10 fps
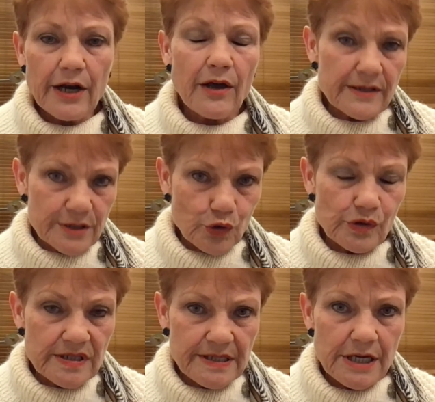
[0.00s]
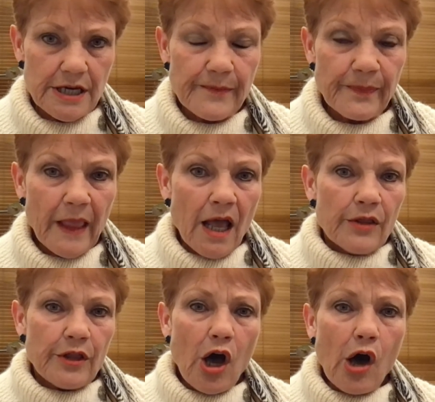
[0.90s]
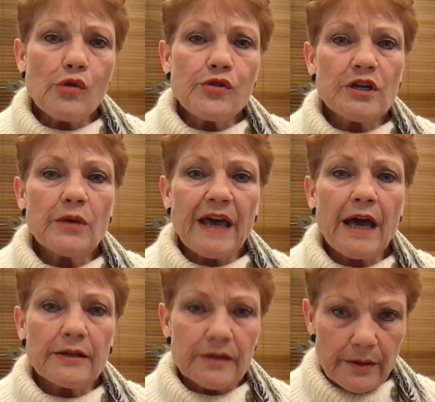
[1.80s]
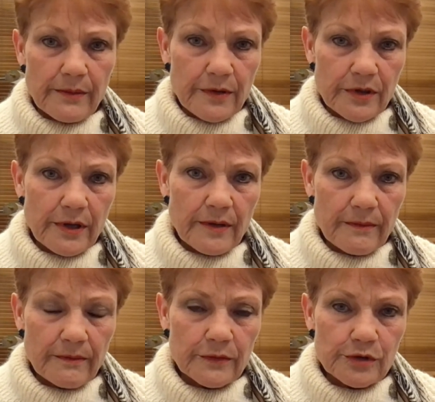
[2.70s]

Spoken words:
and it's good to see. The whole thing about the